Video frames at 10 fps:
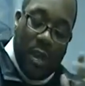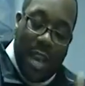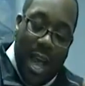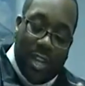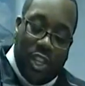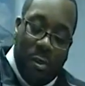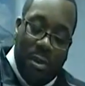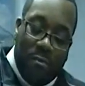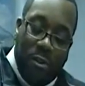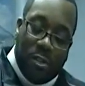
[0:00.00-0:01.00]
the last shall
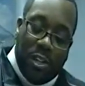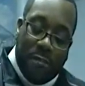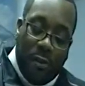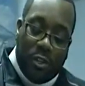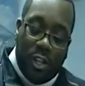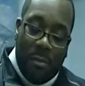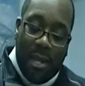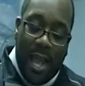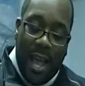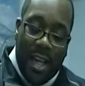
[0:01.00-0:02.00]
be first and the first shall
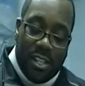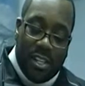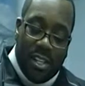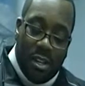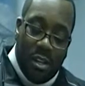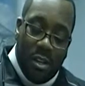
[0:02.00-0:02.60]
be last.